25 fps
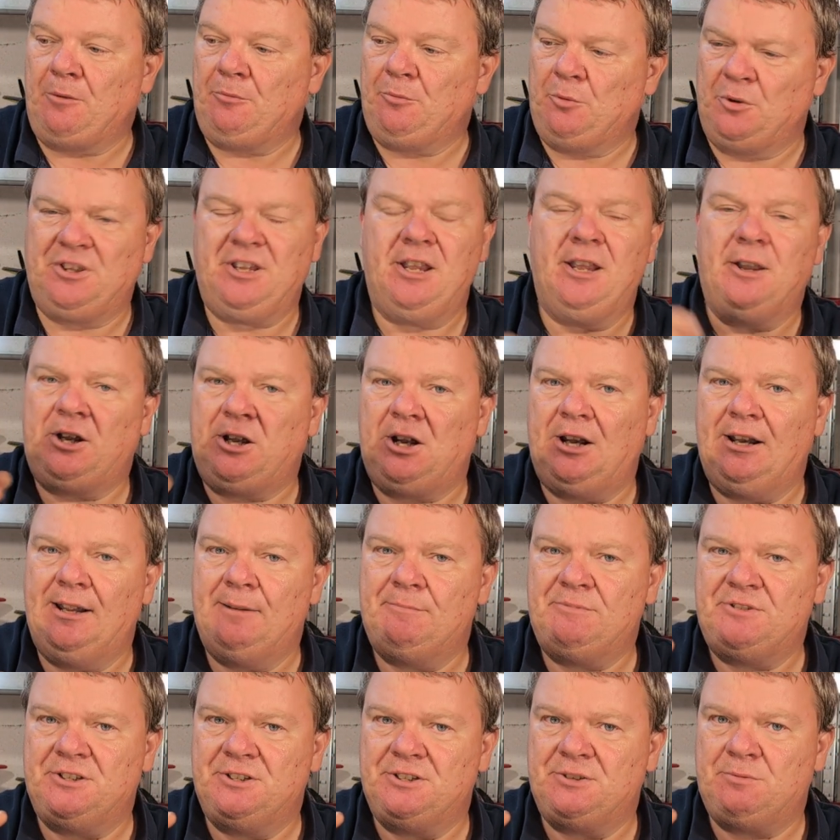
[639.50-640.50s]
well, the
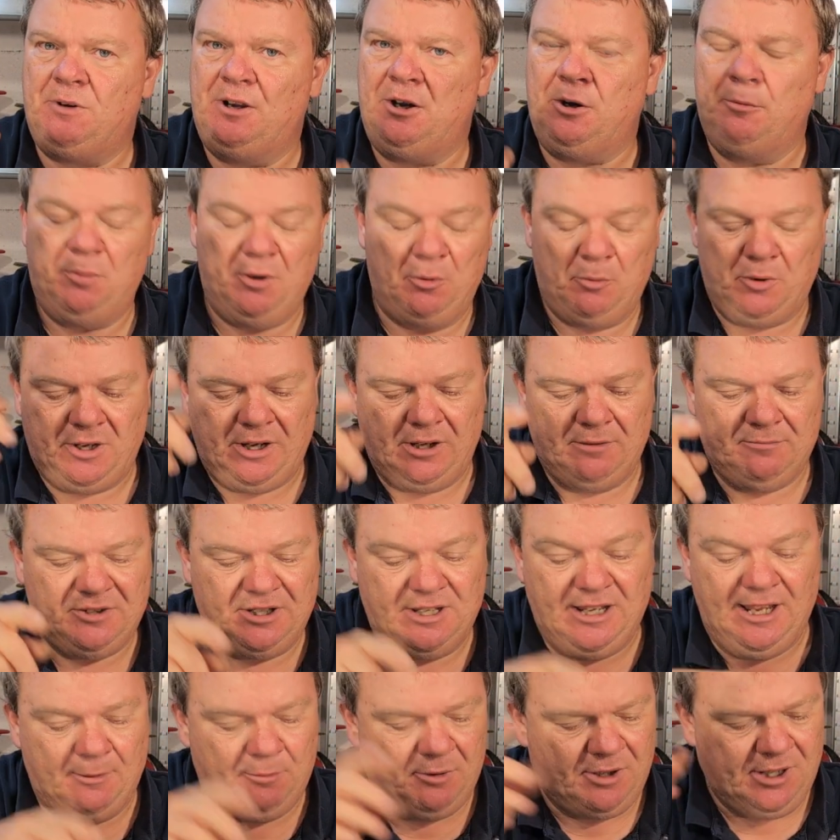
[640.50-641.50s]
Eclipse as well, but we'll come
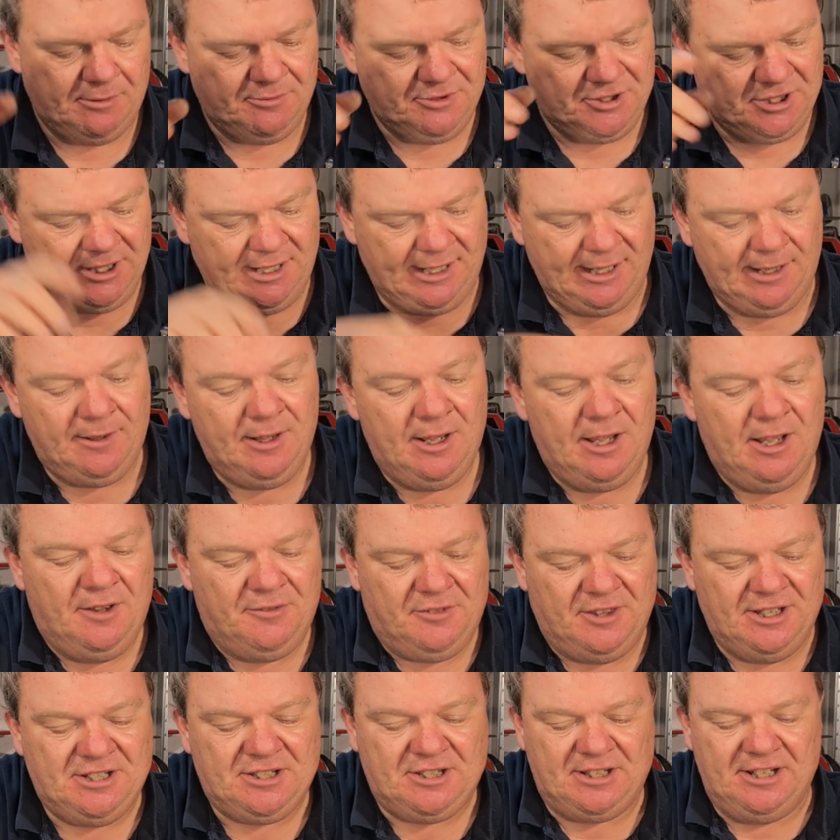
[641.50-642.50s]
to that.
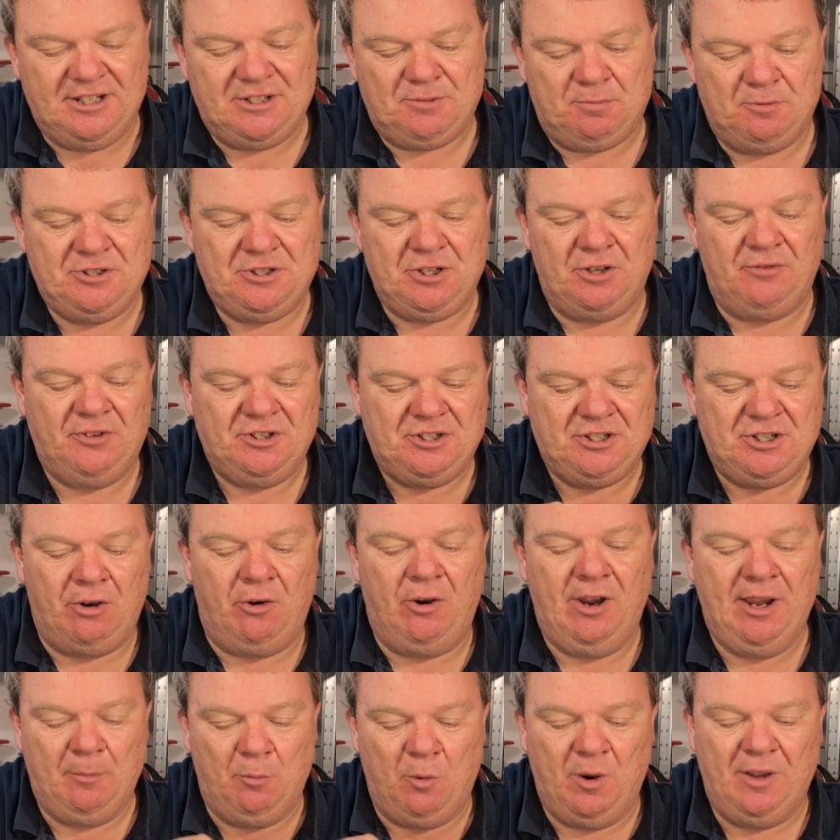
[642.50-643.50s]
This was of a
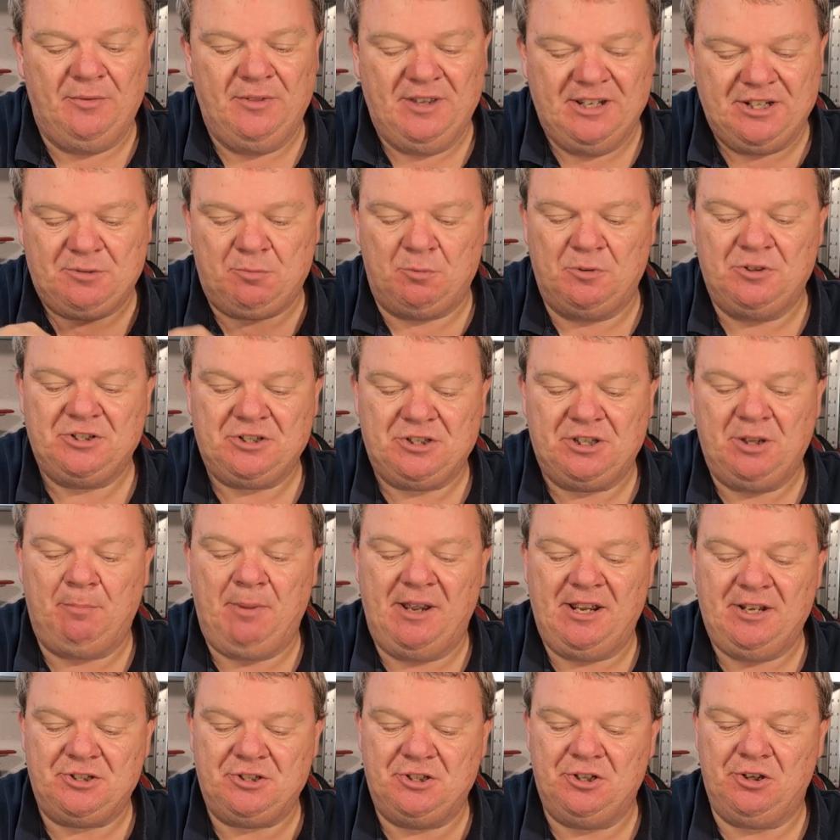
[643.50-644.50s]
time when this was the
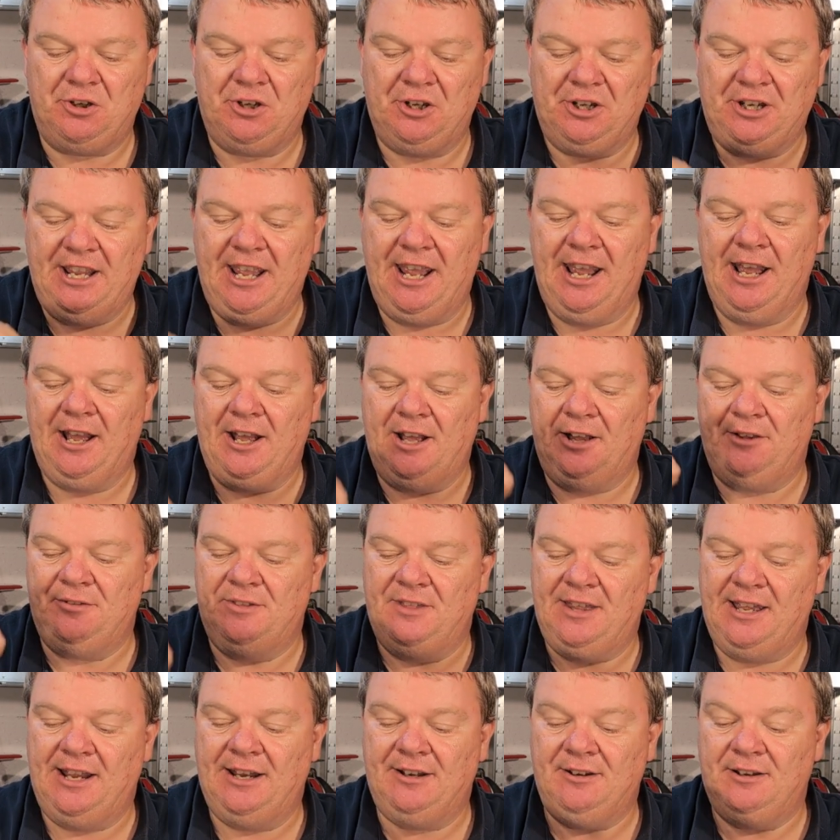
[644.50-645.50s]
best you could get,
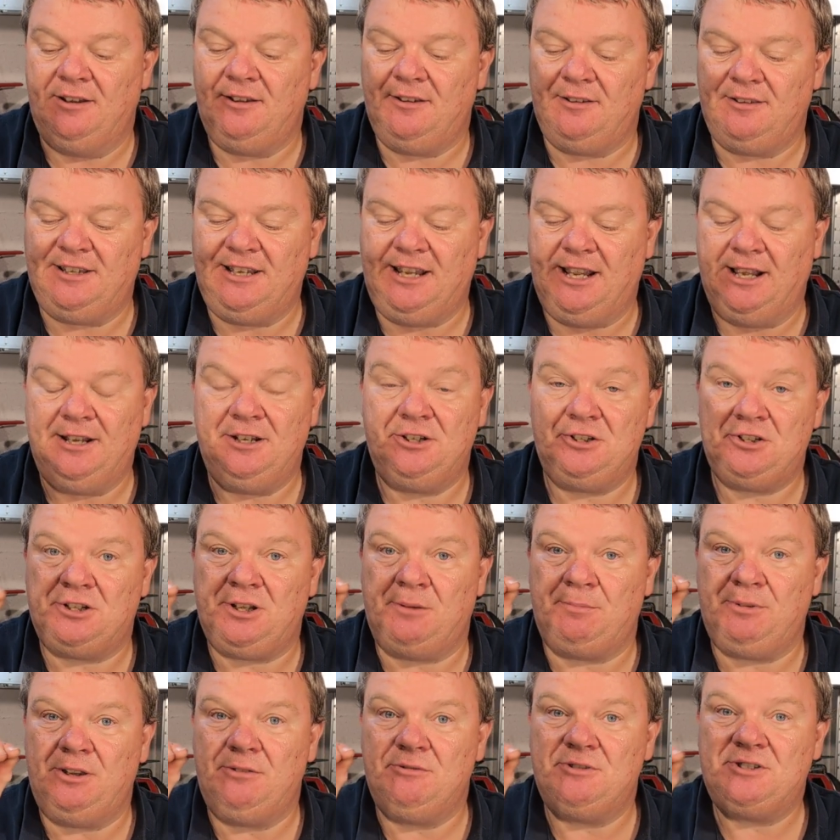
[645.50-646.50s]
and then the
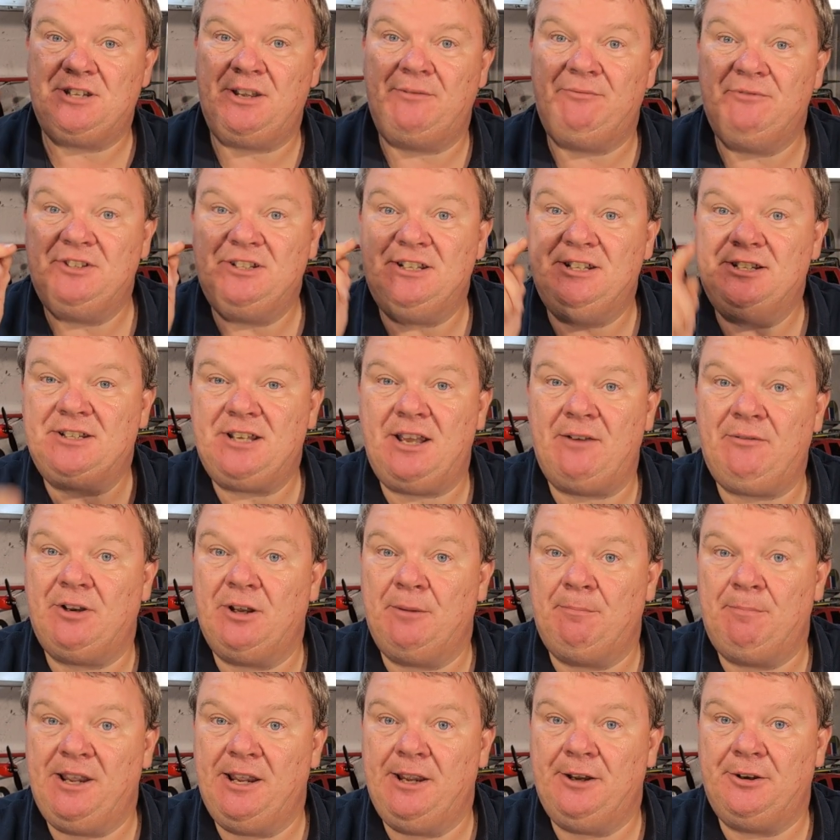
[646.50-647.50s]

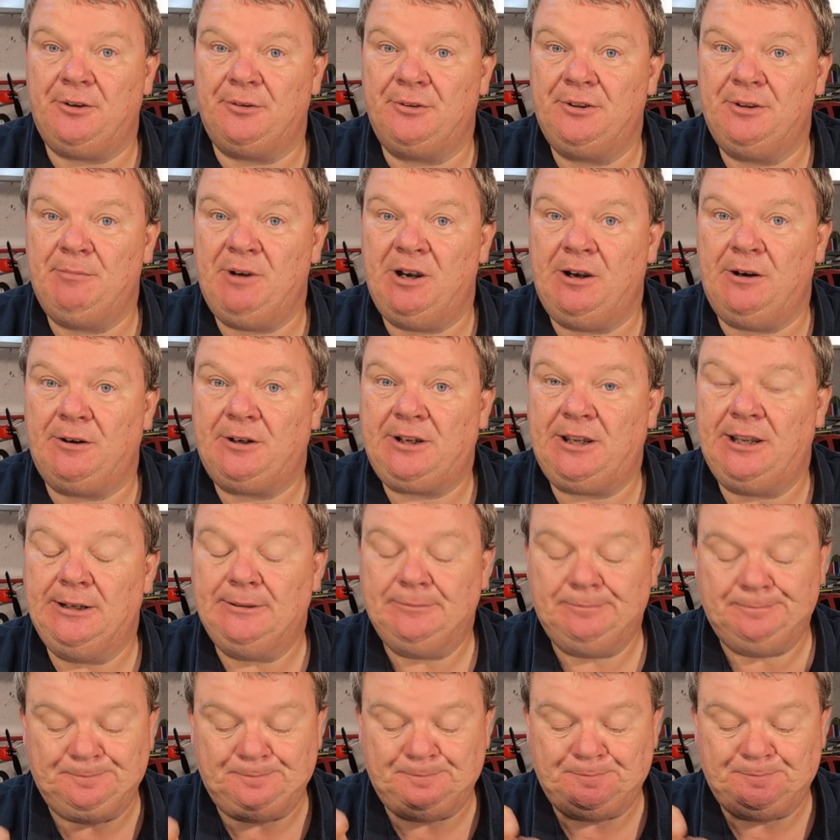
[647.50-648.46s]
HW77 appeared on the market,